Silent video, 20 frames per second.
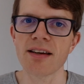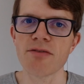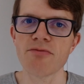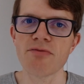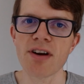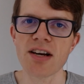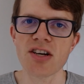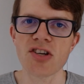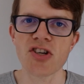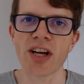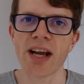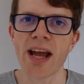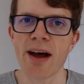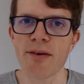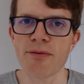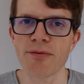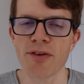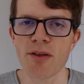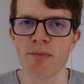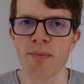reaching out
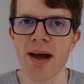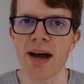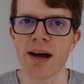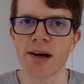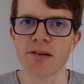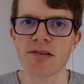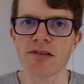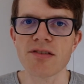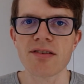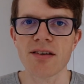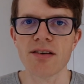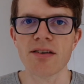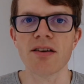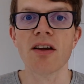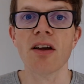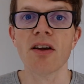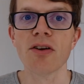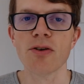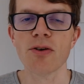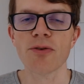for the mouse, and
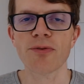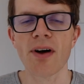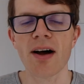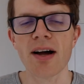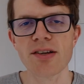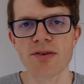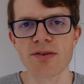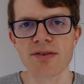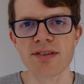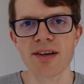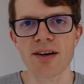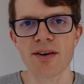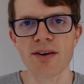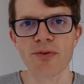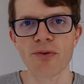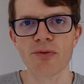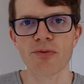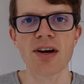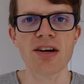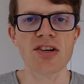you'll find yourself
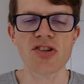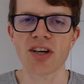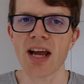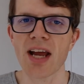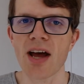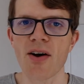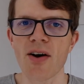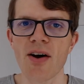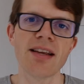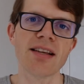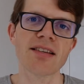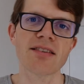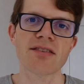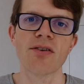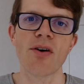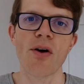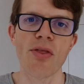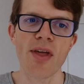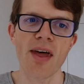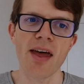reaching out and it's
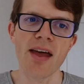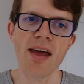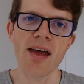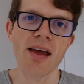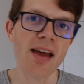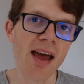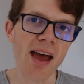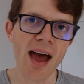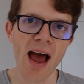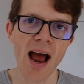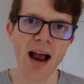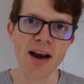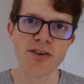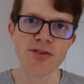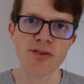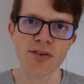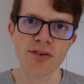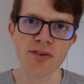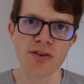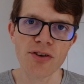not there, and
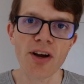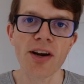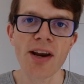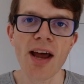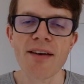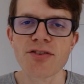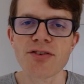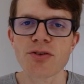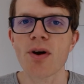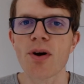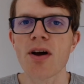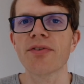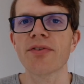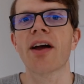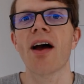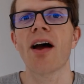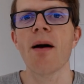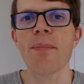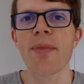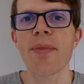you're going to have to
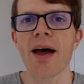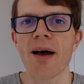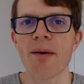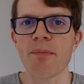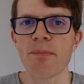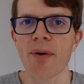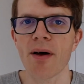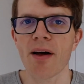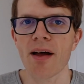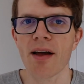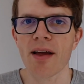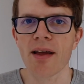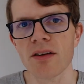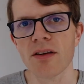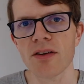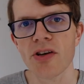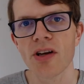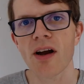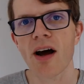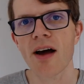overcome that by
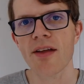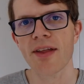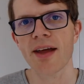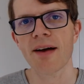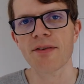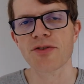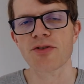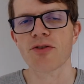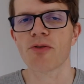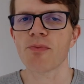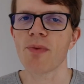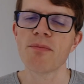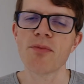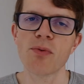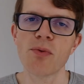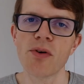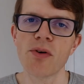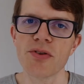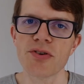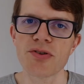you'll either have to remember
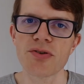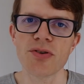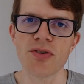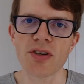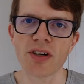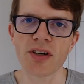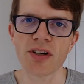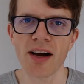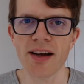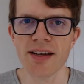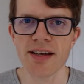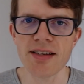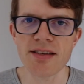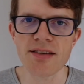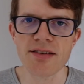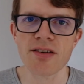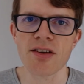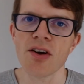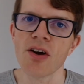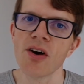what the shortcut
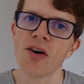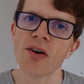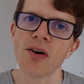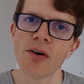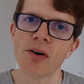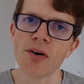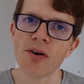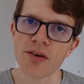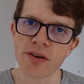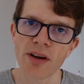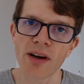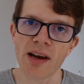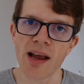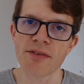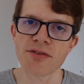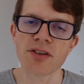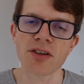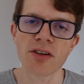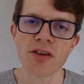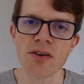is or you'll have
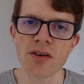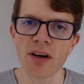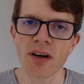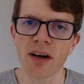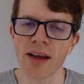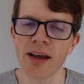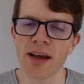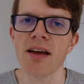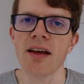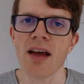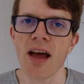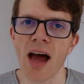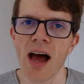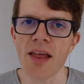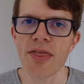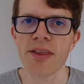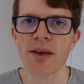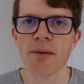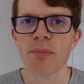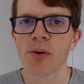to Google it.
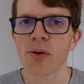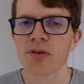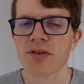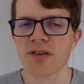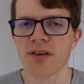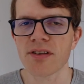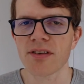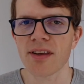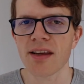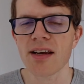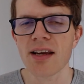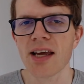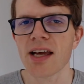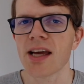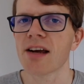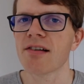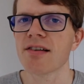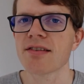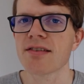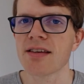And the important thing
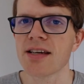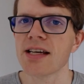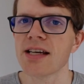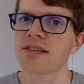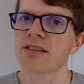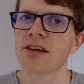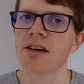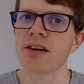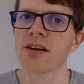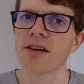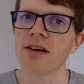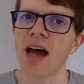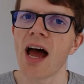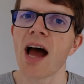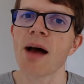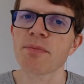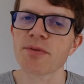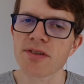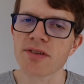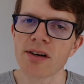here is that it's going to
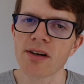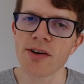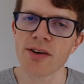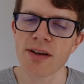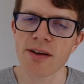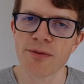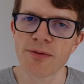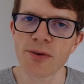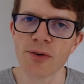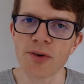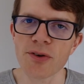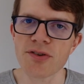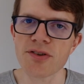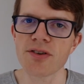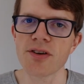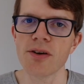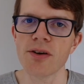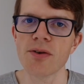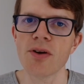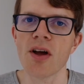absolutely force
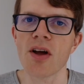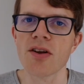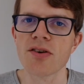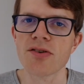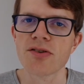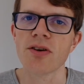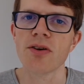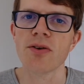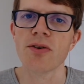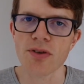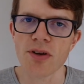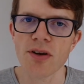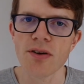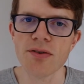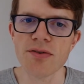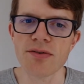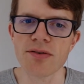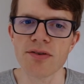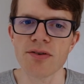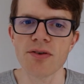you to
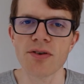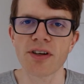use your